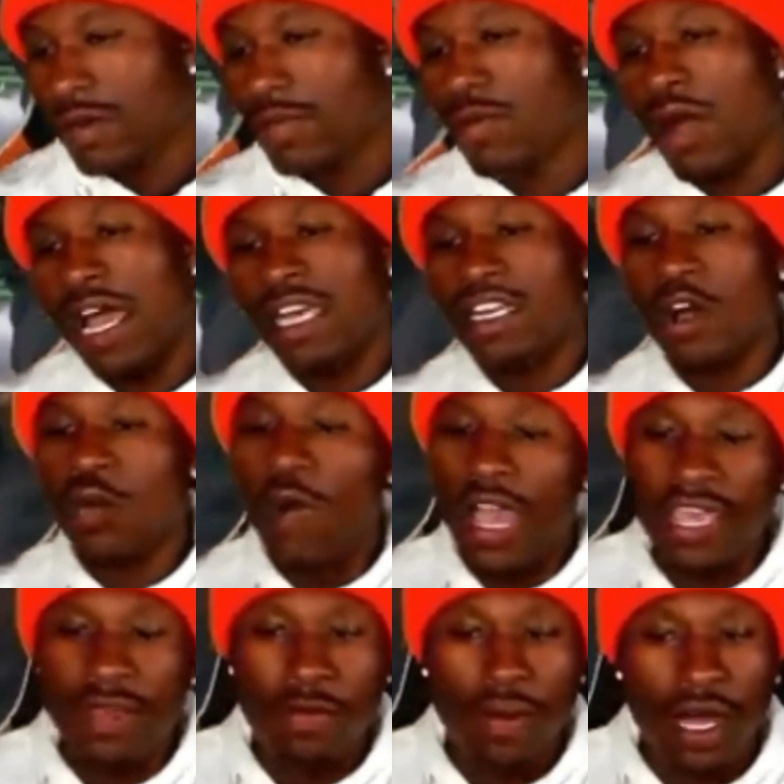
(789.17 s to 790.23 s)
Boy, ain't no
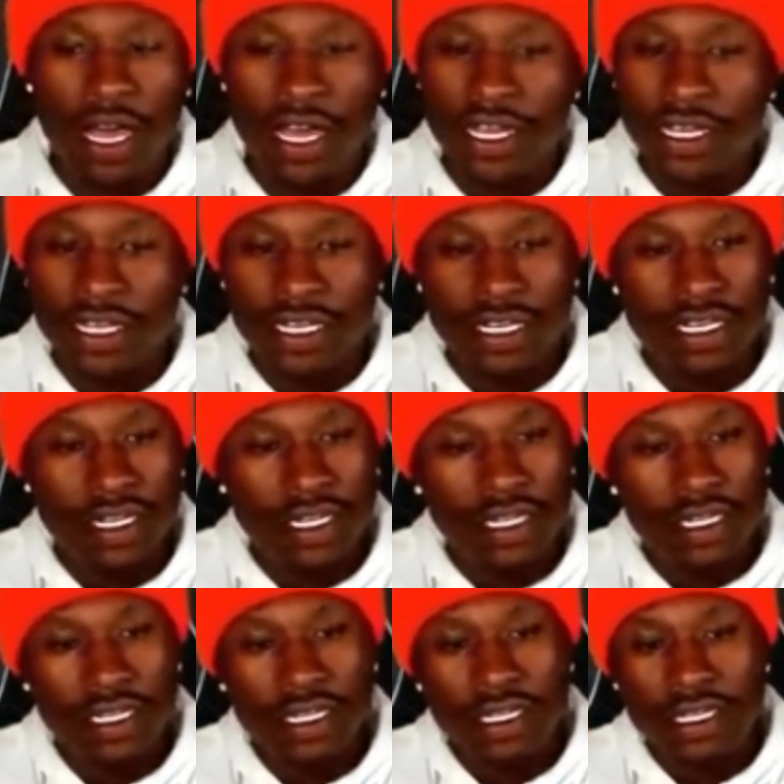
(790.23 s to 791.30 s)
way, boy.
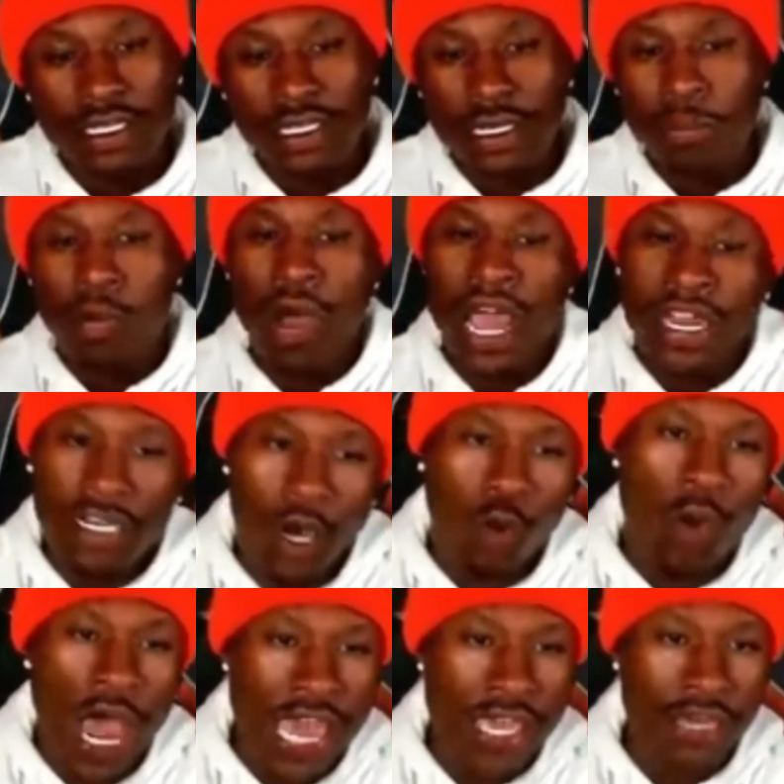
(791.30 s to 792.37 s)
Boy, ain't
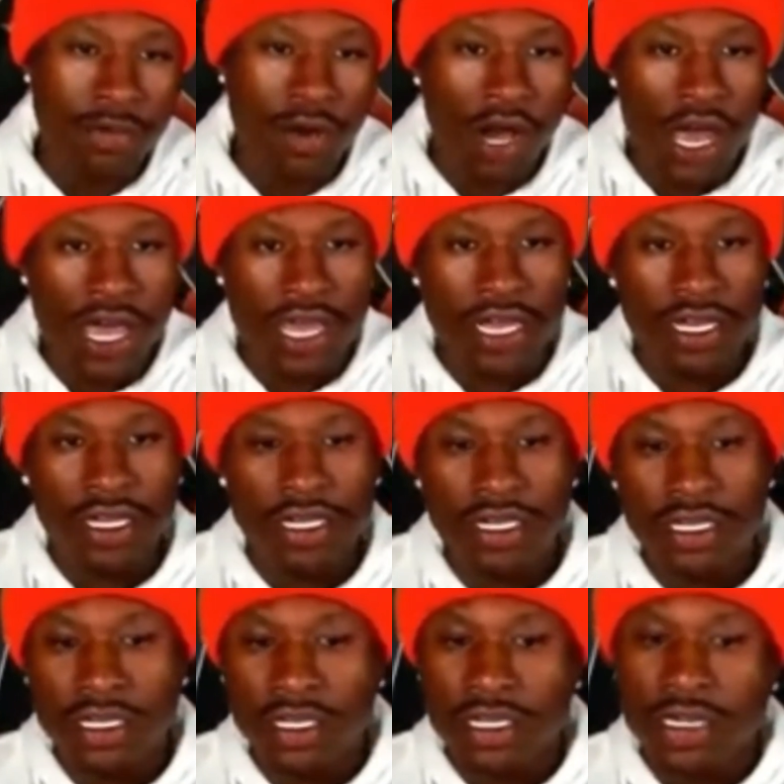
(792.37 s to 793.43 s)
no way, boy.
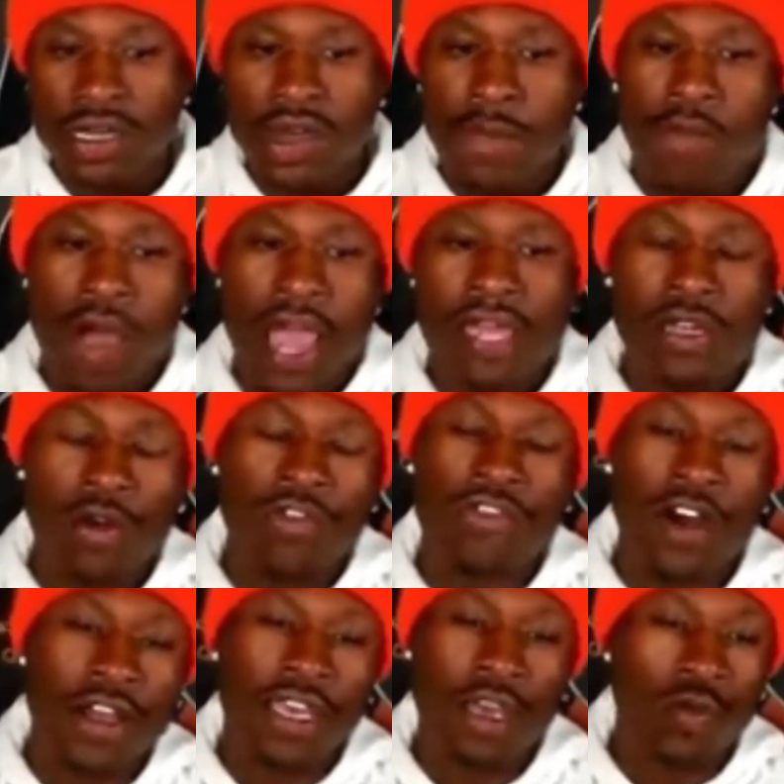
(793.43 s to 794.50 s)
Boy, ain't no
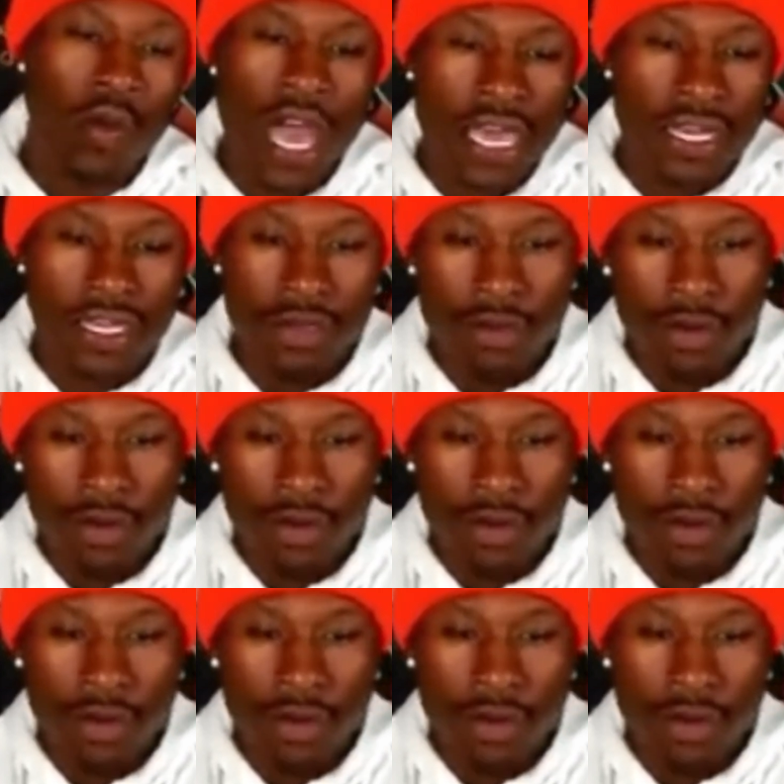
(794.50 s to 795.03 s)
fucking way,